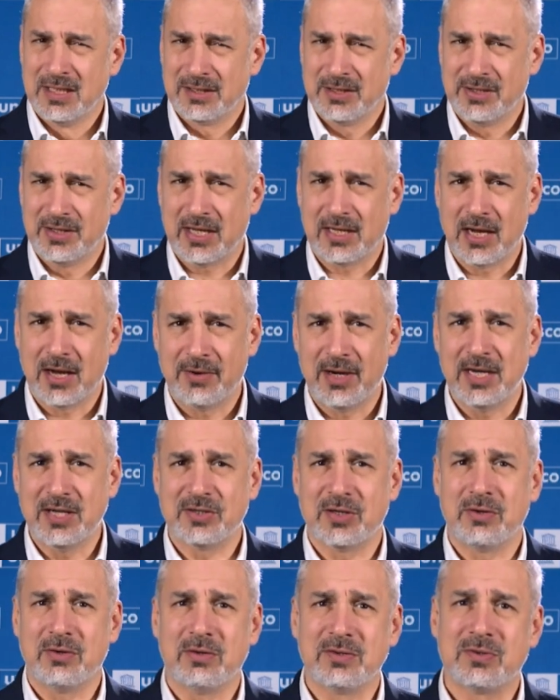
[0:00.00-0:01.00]
The
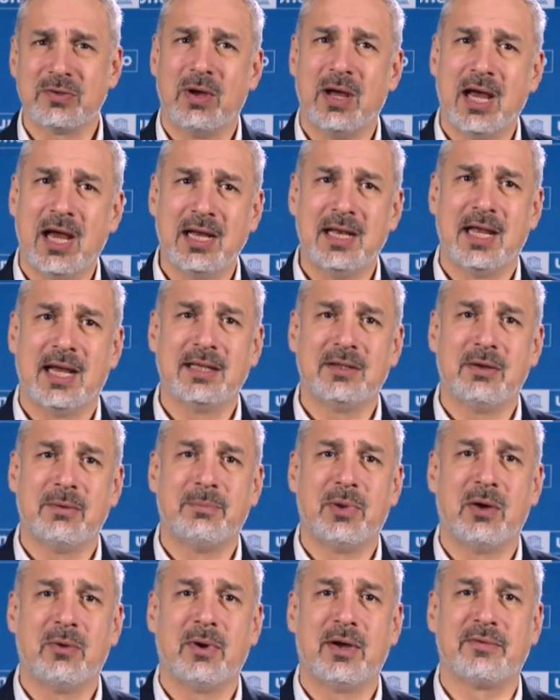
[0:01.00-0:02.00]
declaration also highlights the
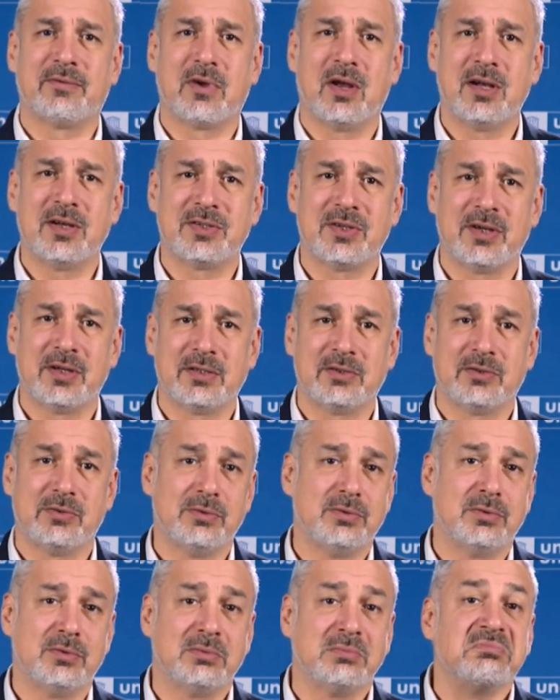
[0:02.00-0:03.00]
power of culture
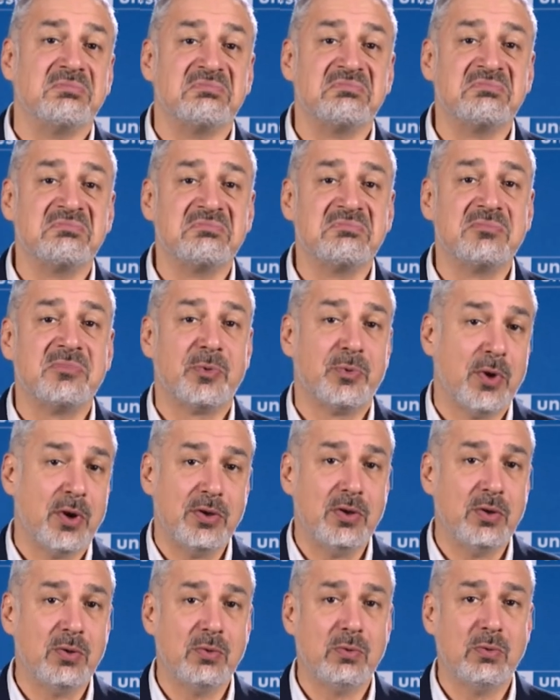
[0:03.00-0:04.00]
to
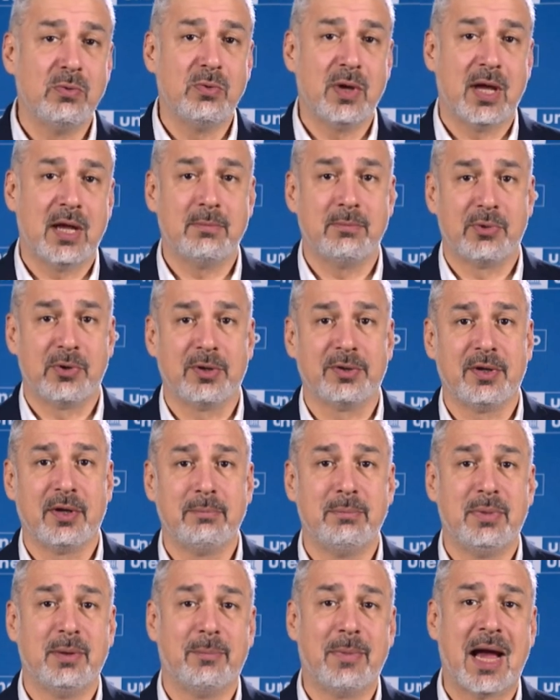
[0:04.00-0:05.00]
renew and
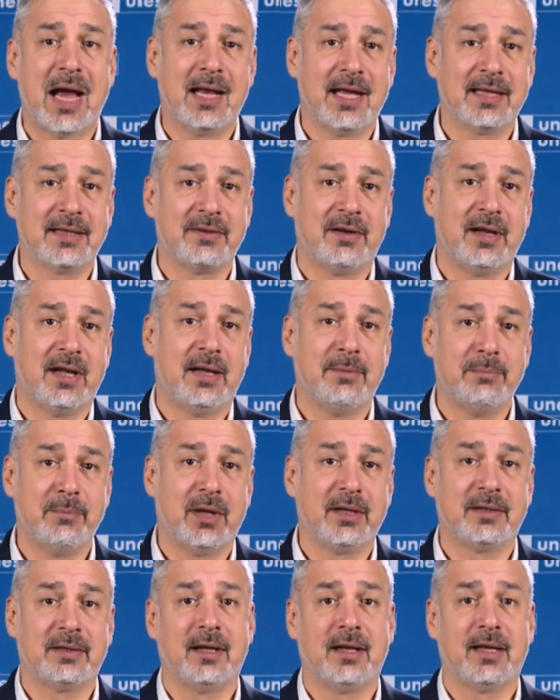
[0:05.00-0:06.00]
broaden bilateral and
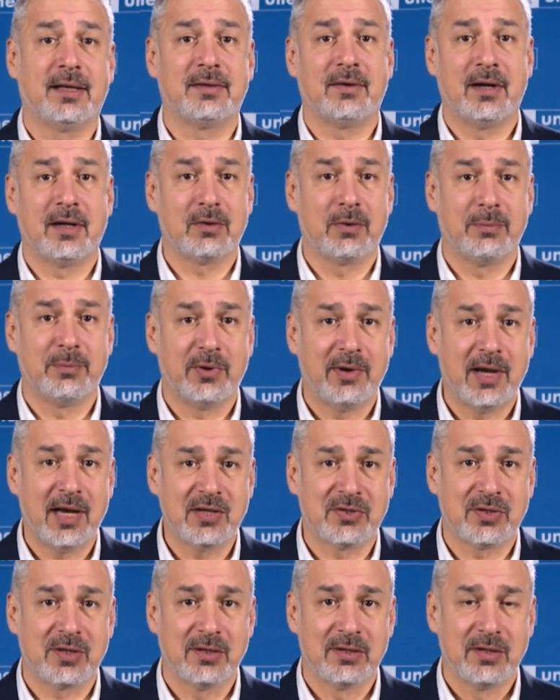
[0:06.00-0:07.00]
multilateral
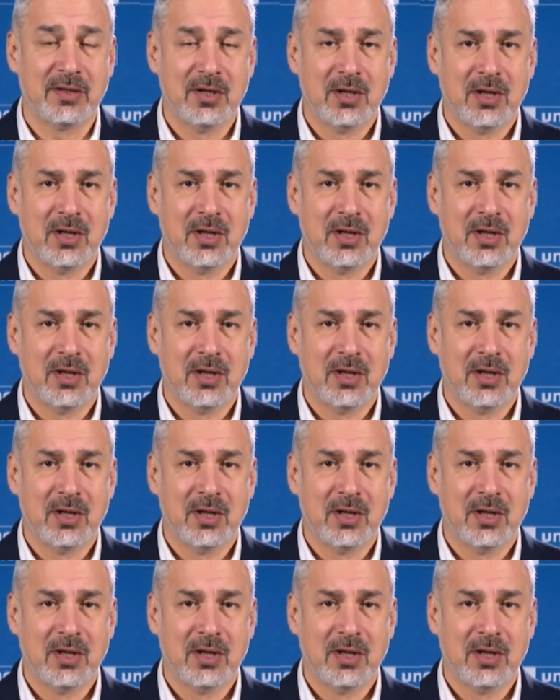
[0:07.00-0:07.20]
cooperation,